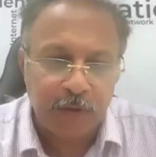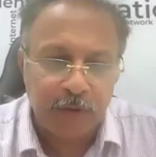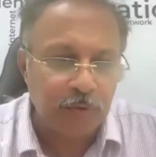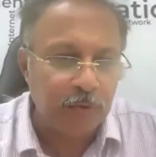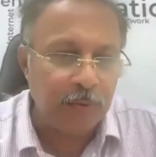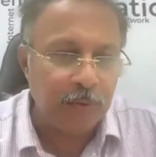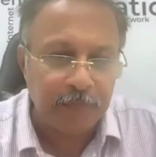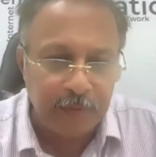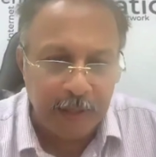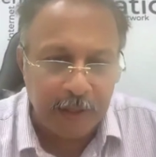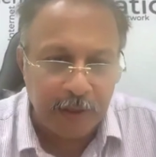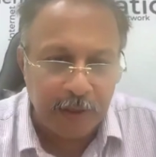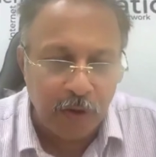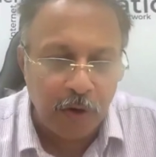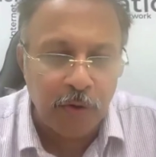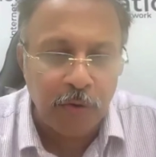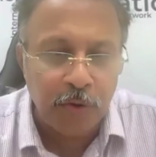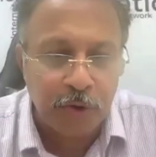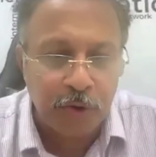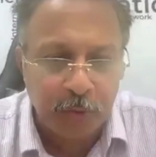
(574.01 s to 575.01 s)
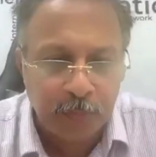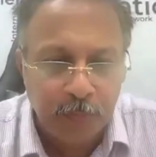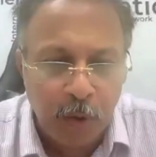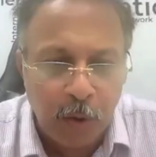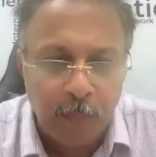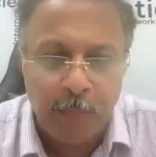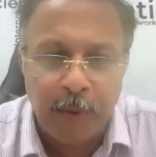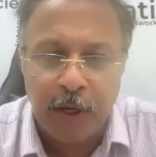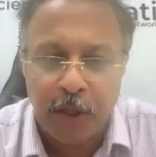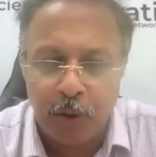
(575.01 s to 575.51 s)
So we are not going to
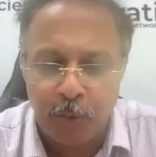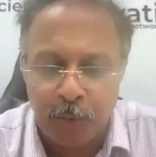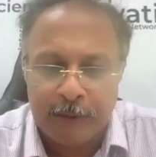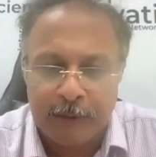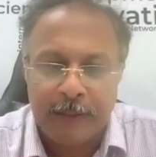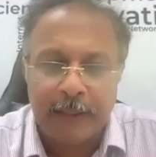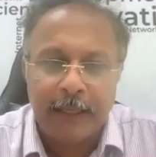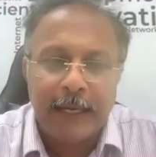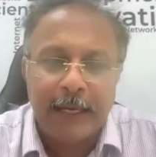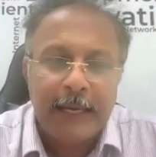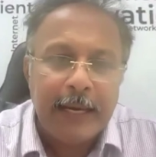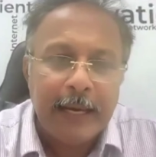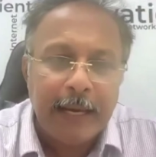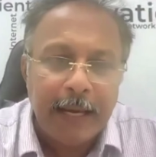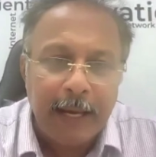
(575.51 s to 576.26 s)
bombard you with